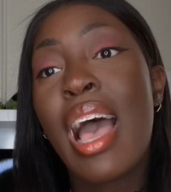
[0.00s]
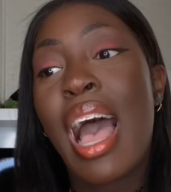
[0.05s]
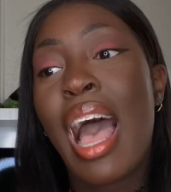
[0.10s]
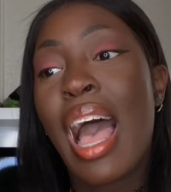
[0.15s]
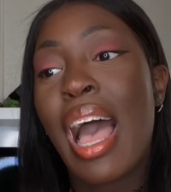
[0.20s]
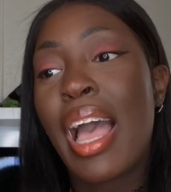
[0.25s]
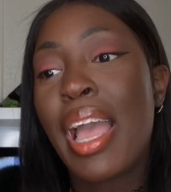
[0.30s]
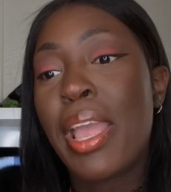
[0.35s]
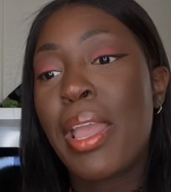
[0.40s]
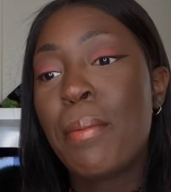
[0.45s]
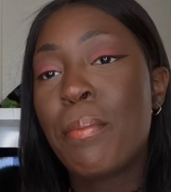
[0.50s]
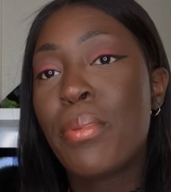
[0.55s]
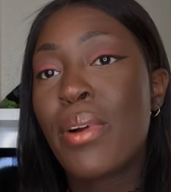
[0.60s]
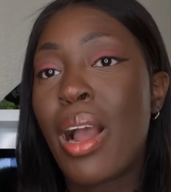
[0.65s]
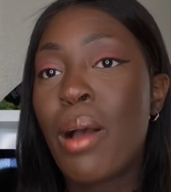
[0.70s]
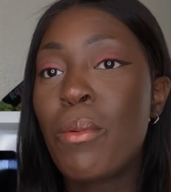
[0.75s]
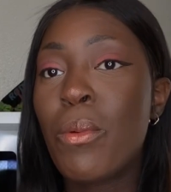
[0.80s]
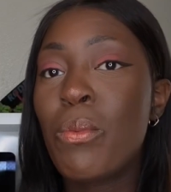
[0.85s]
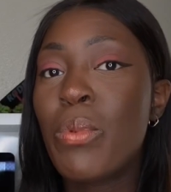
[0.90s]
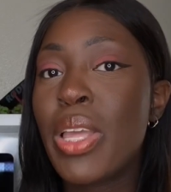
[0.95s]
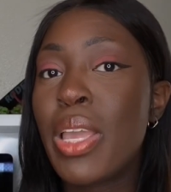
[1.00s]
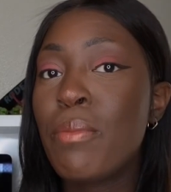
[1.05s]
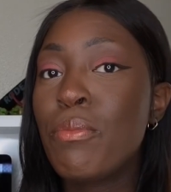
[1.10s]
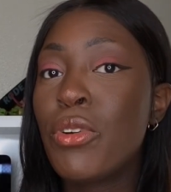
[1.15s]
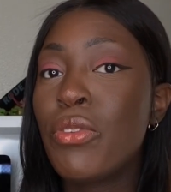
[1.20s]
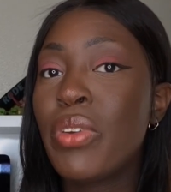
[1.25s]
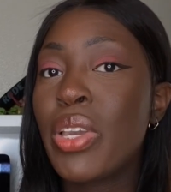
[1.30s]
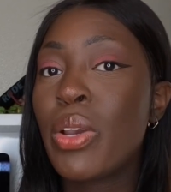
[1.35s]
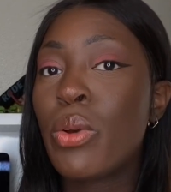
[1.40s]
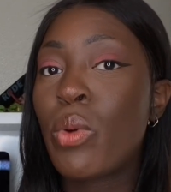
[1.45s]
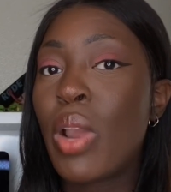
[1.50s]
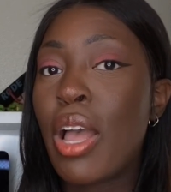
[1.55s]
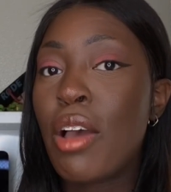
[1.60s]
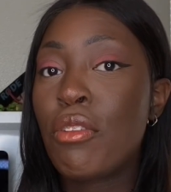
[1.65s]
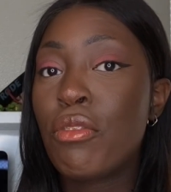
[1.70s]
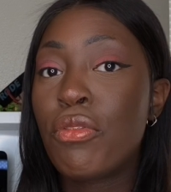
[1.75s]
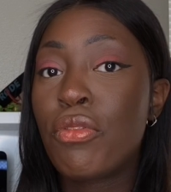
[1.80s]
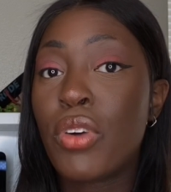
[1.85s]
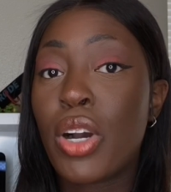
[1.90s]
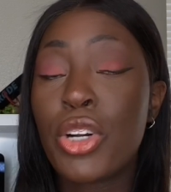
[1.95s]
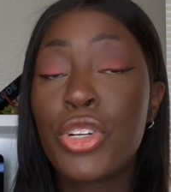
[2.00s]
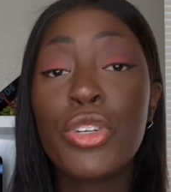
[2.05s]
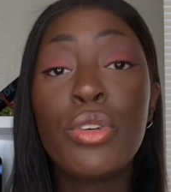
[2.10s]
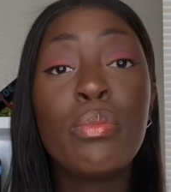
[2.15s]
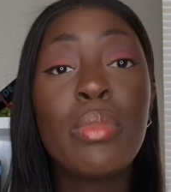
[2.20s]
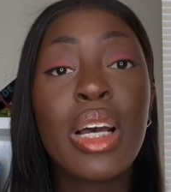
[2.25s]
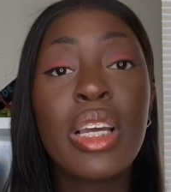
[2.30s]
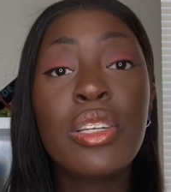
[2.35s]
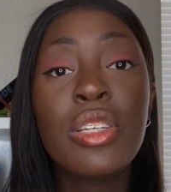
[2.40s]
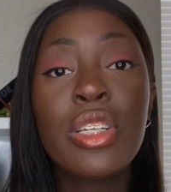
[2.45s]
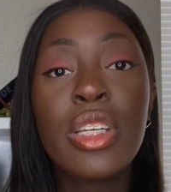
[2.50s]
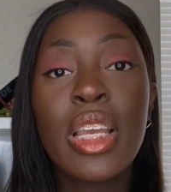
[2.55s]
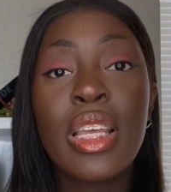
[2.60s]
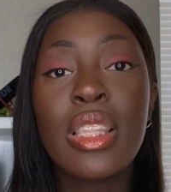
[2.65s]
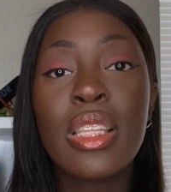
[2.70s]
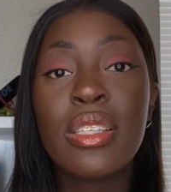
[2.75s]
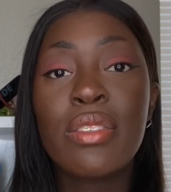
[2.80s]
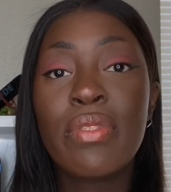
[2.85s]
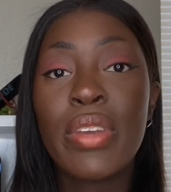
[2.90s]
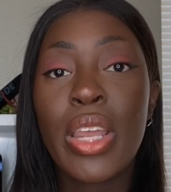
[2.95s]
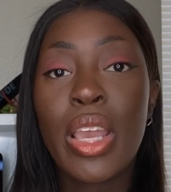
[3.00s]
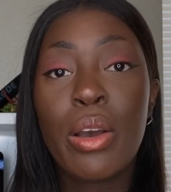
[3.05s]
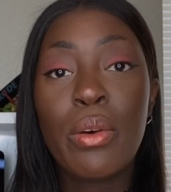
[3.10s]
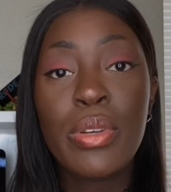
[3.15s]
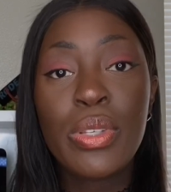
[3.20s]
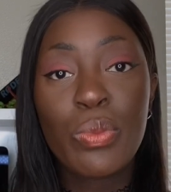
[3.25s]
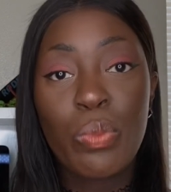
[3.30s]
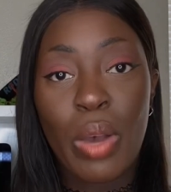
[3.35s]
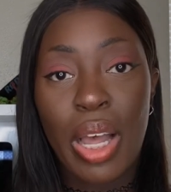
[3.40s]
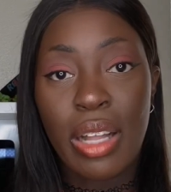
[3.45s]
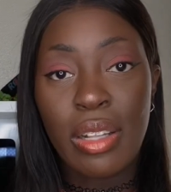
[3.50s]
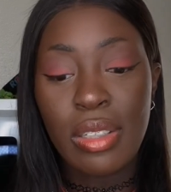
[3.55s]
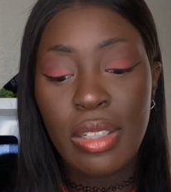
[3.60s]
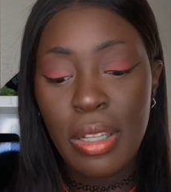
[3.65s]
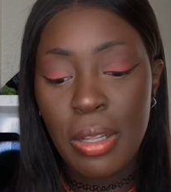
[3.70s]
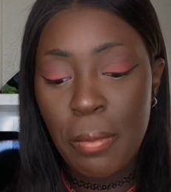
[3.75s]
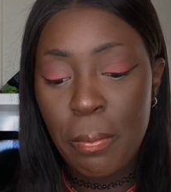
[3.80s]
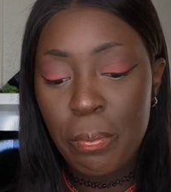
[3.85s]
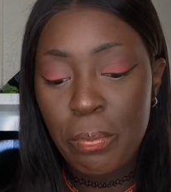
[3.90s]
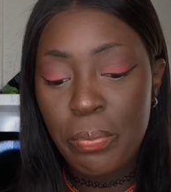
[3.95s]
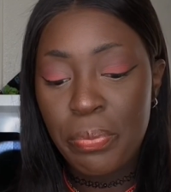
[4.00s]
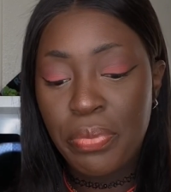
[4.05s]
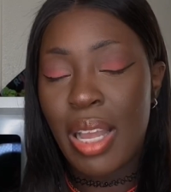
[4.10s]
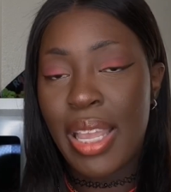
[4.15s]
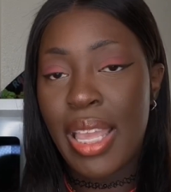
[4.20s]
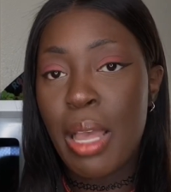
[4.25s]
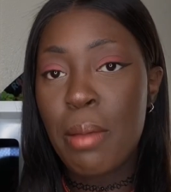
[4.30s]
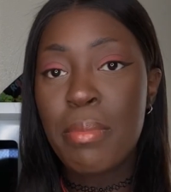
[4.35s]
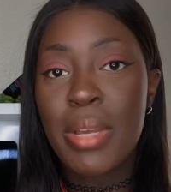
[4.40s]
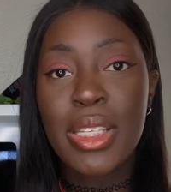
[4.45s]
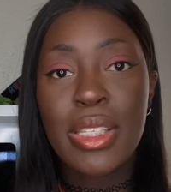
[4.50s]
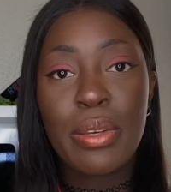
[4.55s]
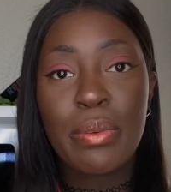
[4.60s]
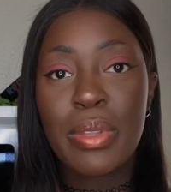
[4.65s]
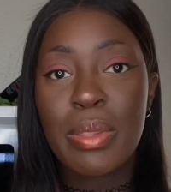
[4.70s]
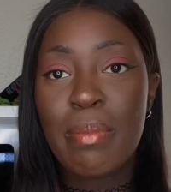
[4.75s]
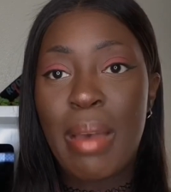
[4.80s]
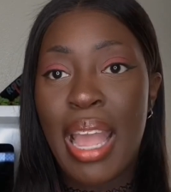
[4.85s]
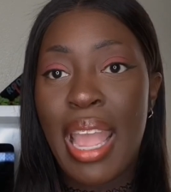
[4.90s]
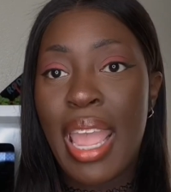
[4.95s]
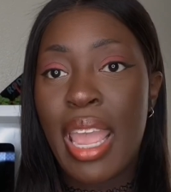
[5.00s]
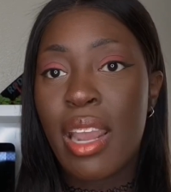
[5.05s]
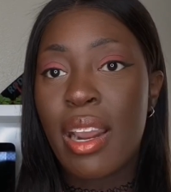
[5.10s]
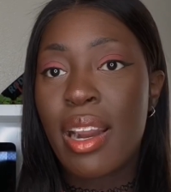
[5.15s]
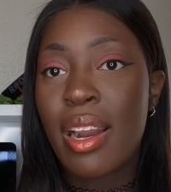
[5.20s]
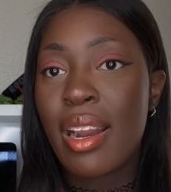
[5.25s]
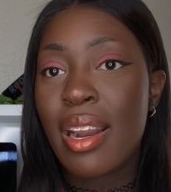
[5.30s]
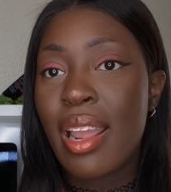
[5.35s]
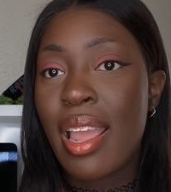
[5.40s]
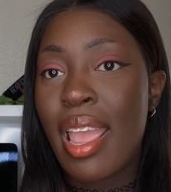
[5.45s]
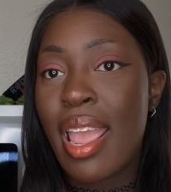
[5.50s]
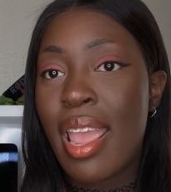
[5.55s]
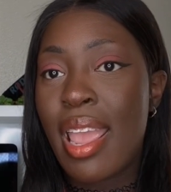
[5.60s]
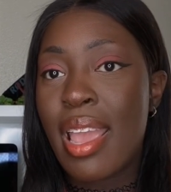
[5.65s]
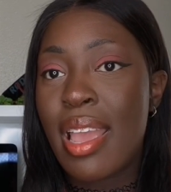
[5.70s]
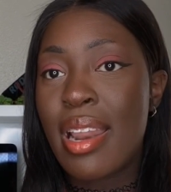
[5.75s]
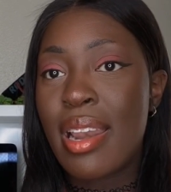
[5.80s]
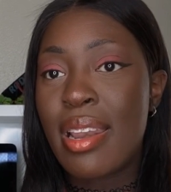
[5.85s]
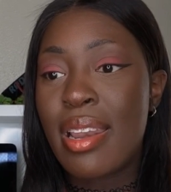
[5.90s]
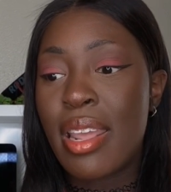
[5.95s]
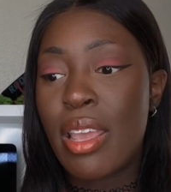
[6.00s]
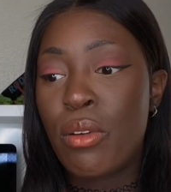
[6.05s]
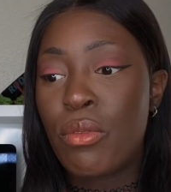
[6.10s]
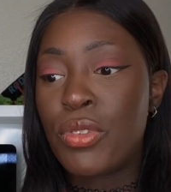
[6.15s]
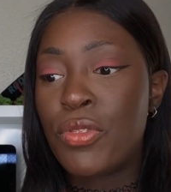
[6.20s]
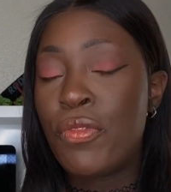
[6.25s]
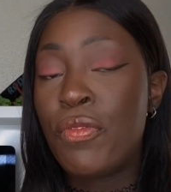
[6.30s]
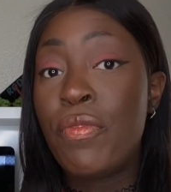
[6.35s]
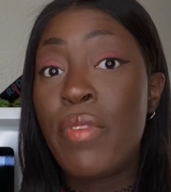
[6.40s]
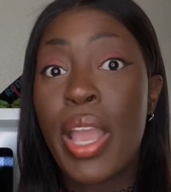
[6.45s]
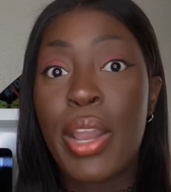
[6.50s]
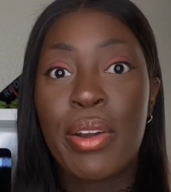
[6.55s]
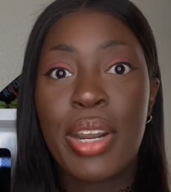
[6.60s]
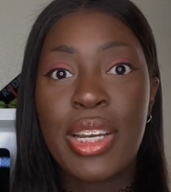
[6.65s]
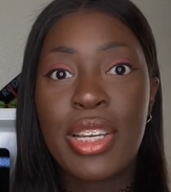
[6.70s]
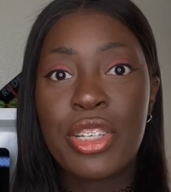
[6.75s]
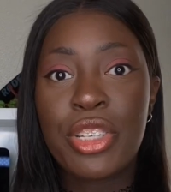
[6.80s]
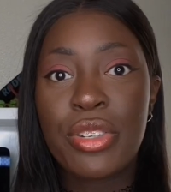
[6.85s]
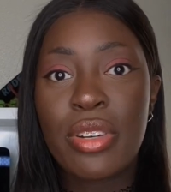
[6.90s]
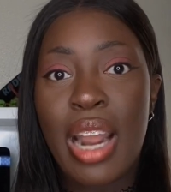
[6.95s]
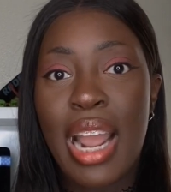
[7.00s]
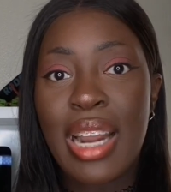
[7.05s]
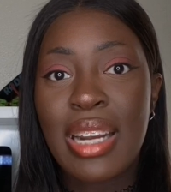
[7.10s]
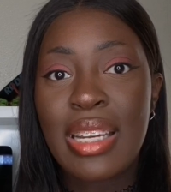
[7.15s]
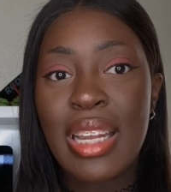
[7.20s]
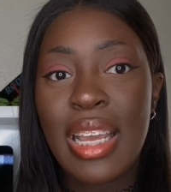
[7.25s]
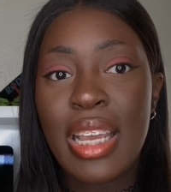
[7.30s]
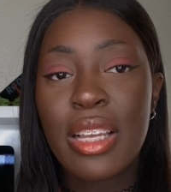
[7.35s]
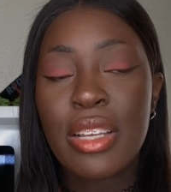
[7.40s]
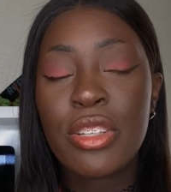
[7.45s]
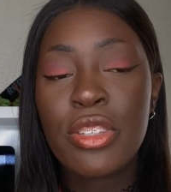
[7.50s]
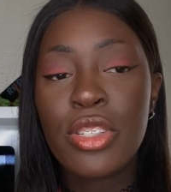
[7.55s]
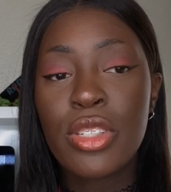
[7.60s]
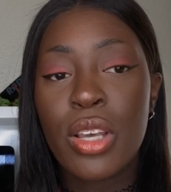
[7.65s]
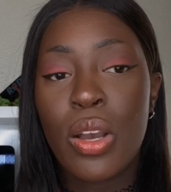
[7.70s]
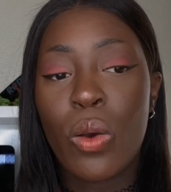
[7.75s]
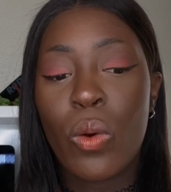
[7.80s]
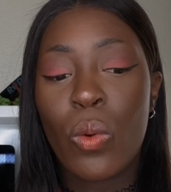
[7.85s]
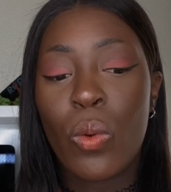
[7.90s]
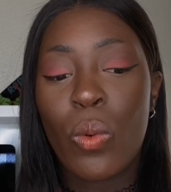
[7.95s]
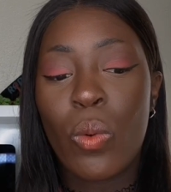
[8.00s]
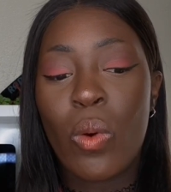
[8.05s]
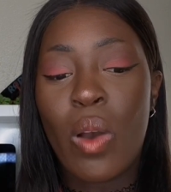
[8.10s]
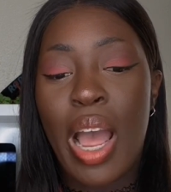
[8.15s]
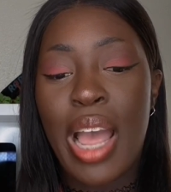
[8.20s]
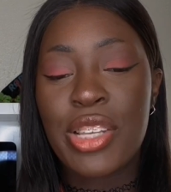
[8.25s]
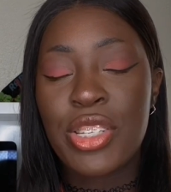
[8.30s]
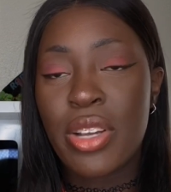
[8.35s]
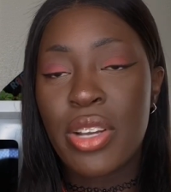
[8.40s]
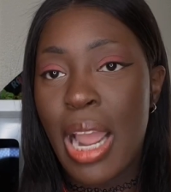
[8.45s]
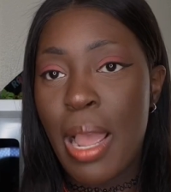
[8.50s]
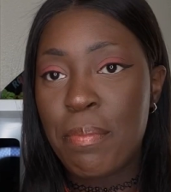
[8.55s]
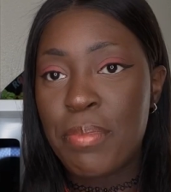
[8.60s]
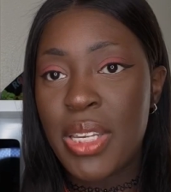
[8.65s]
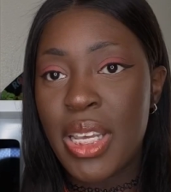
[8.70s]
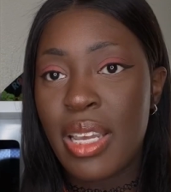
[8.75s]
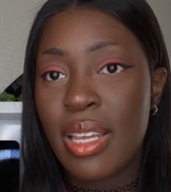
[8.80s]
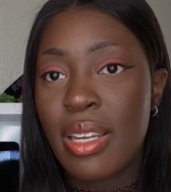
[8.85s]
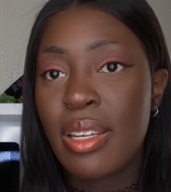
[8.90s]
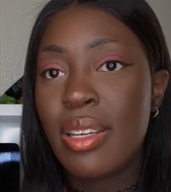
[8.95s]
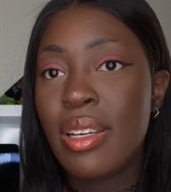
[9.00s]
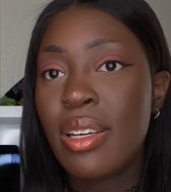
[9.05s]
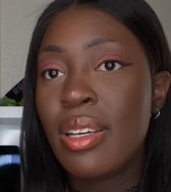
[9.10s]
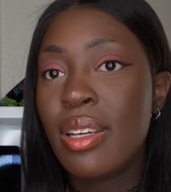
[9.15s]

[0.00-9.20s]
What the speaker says: I probably am moving around far too much in this video as well. I kept messing with my hair and it was very distracting, so I scrapped it,